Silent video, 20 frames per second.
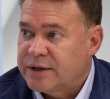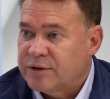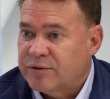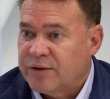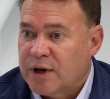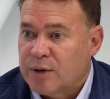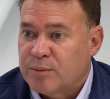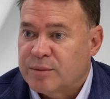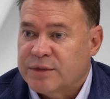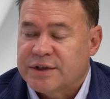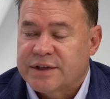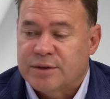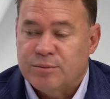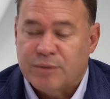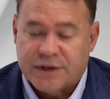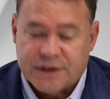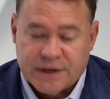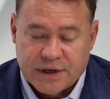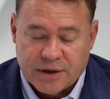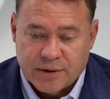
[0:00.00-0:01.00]
developments in
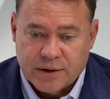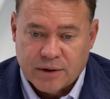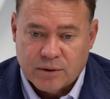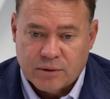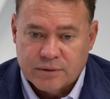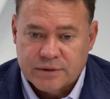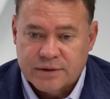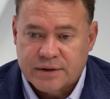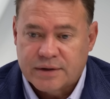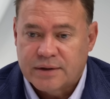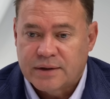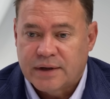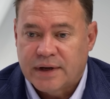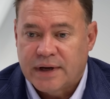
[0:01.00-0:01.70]
materials